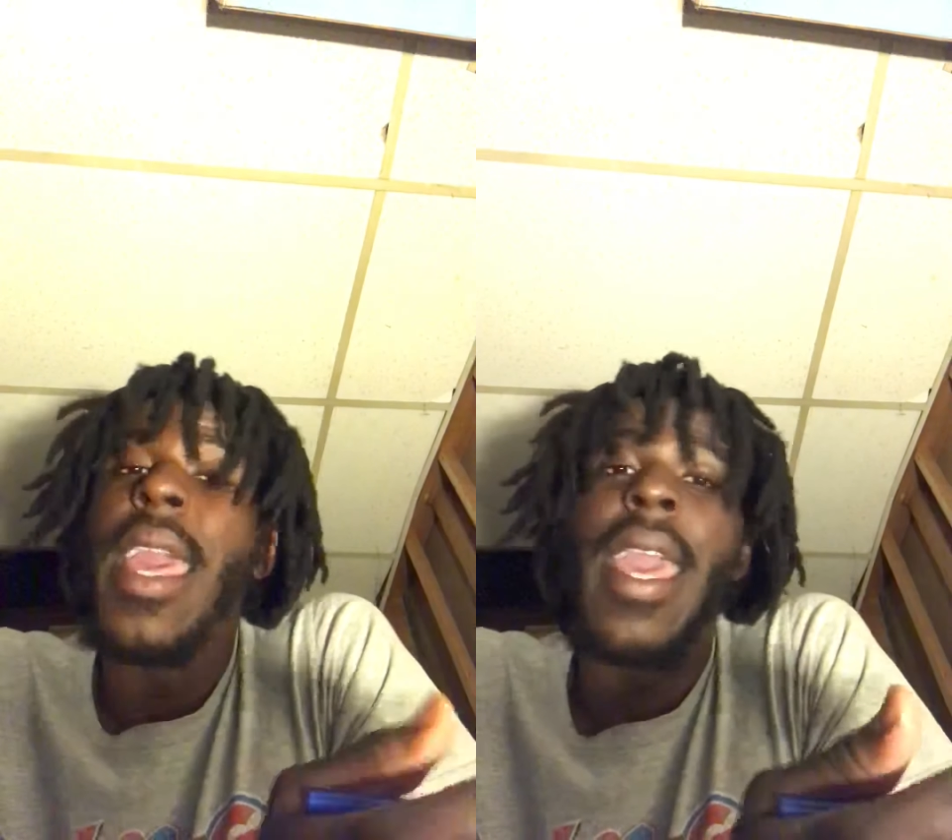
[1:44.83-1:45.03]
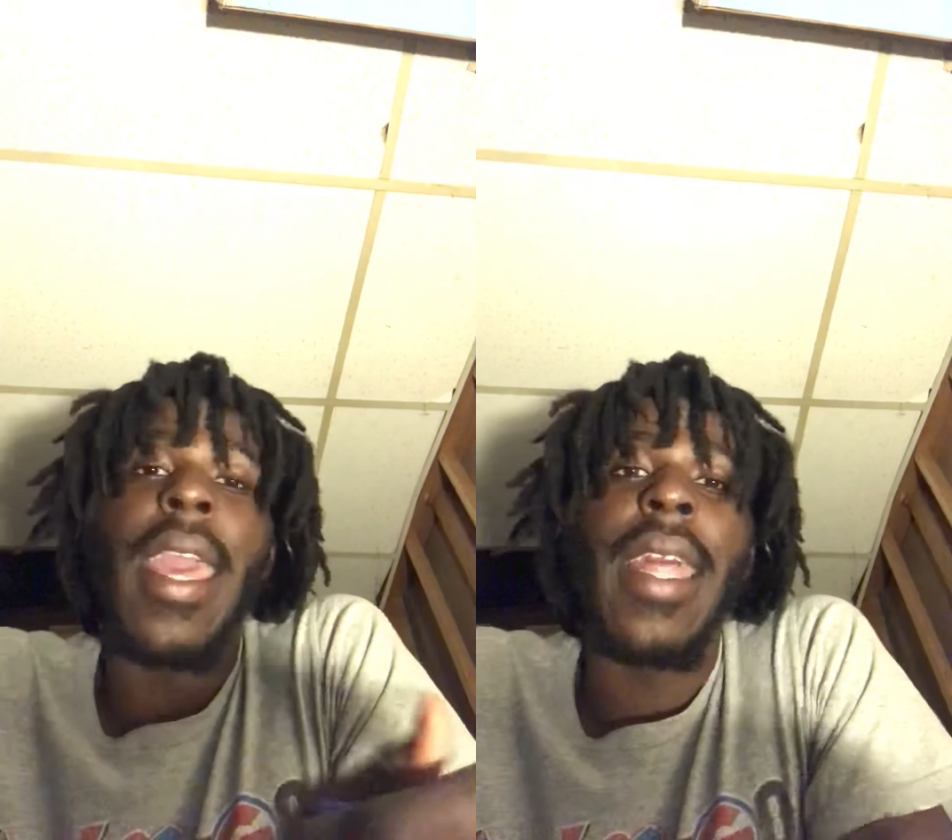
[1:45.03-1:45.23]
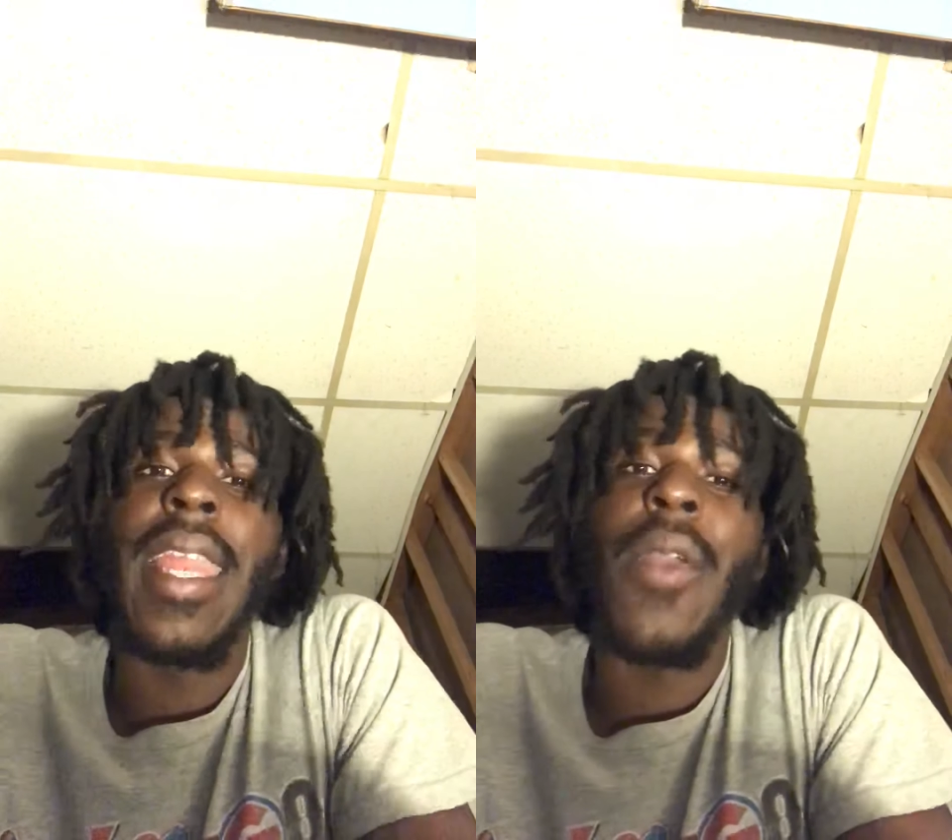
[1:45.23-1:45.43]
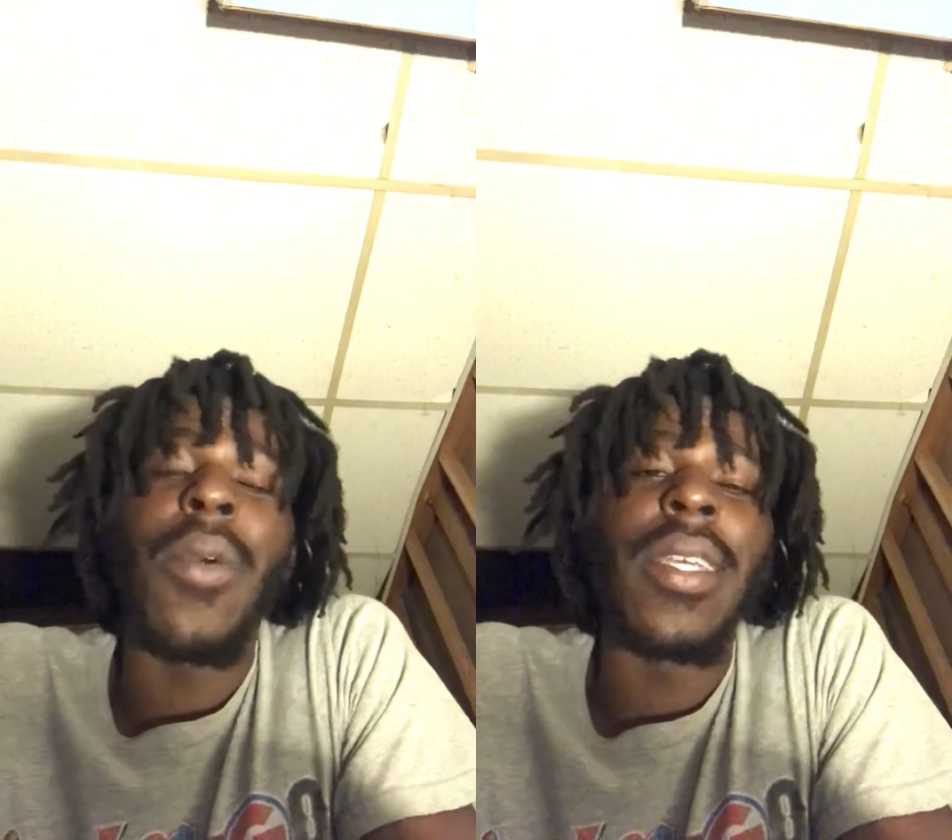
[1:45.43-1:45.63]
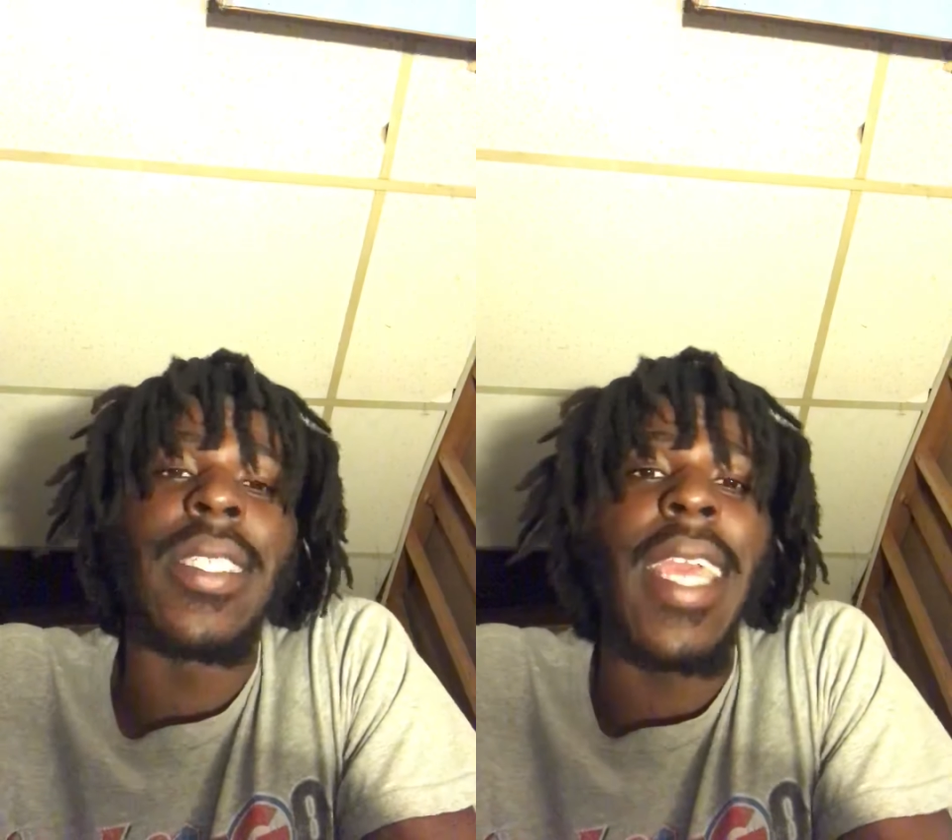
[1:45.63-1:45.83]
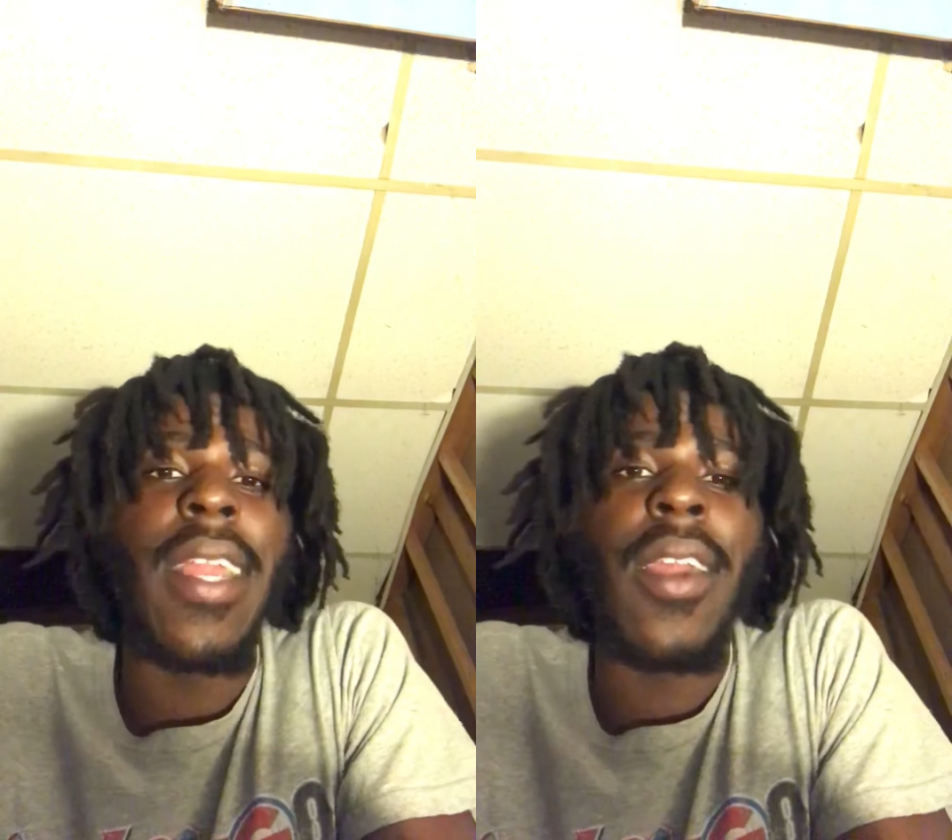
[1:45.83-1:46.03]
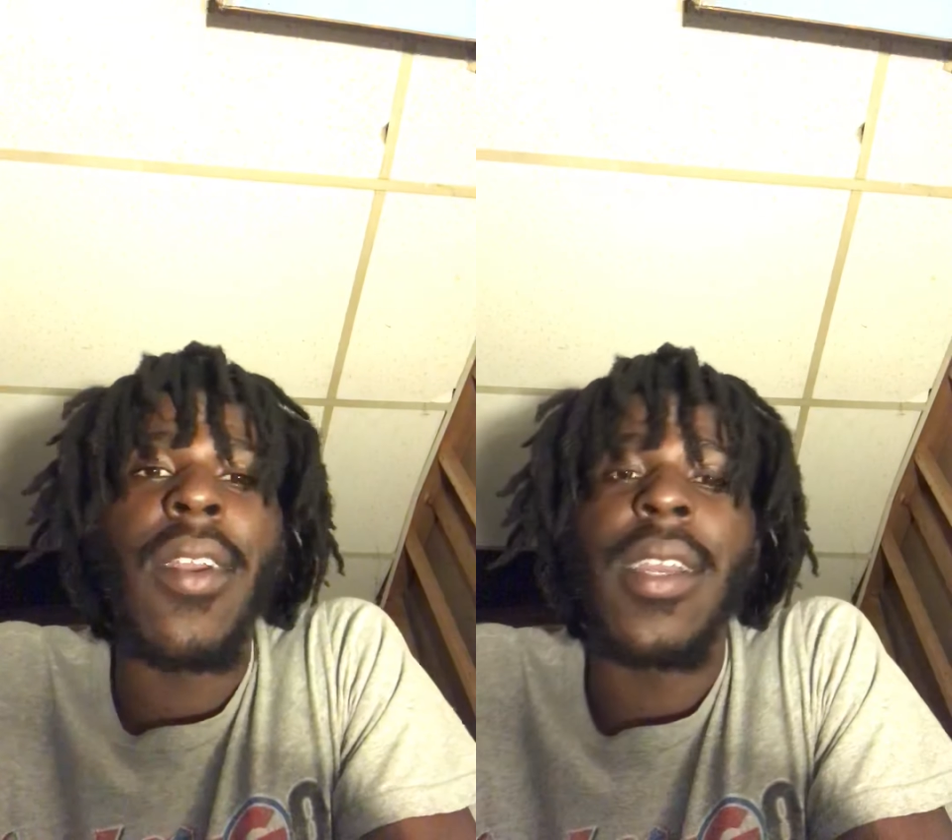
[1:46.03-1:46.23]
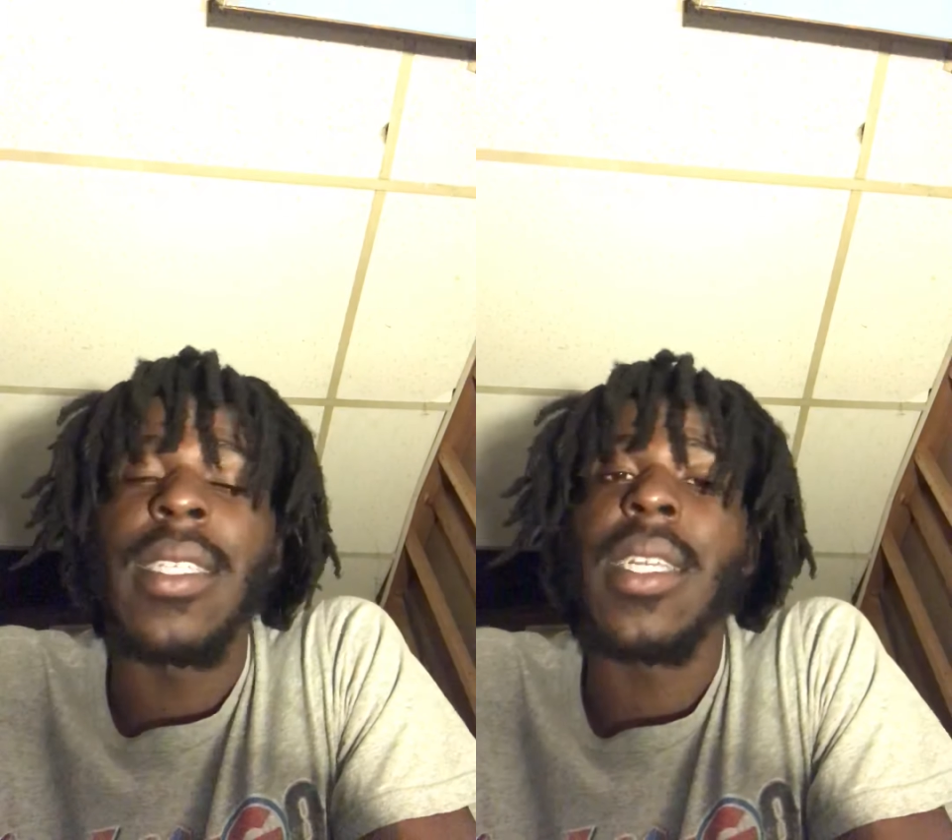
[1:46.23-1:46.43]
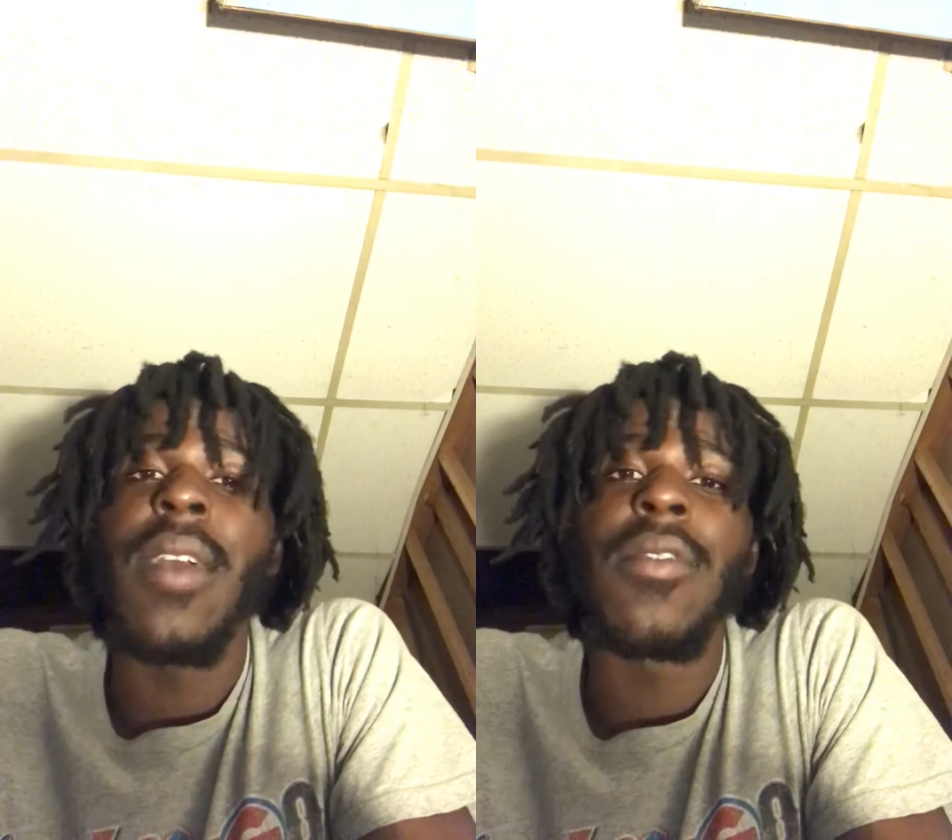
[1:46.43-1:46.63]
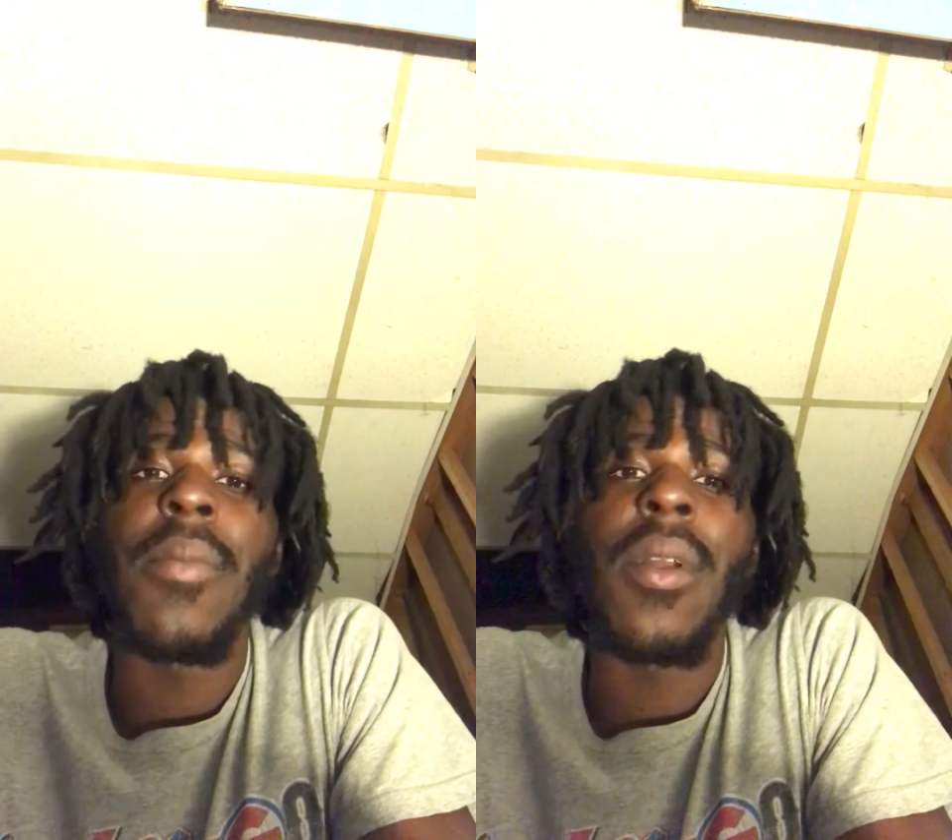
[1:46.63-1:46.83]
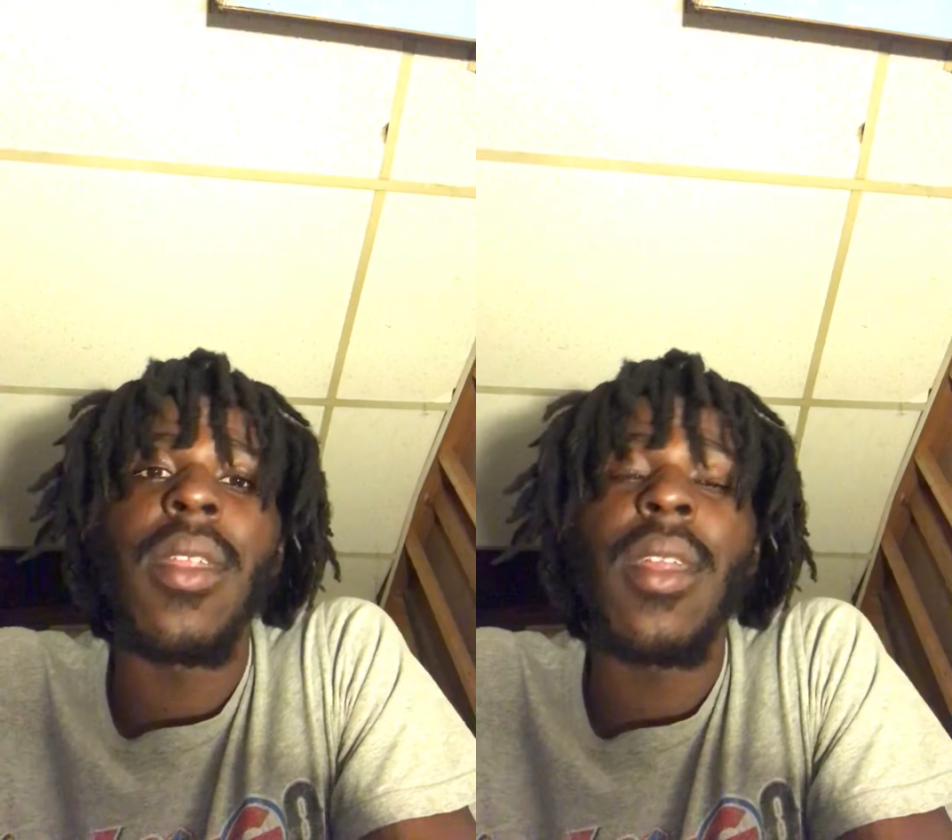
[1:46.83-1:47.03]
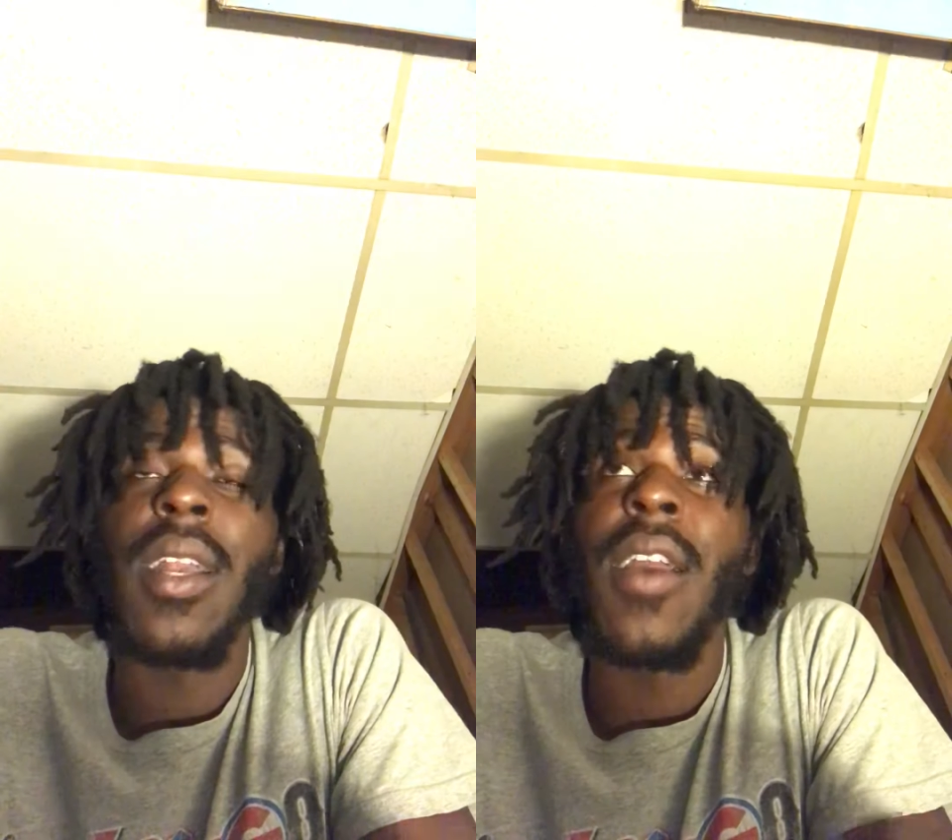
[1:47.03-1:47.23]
and they want to stay there because comfortability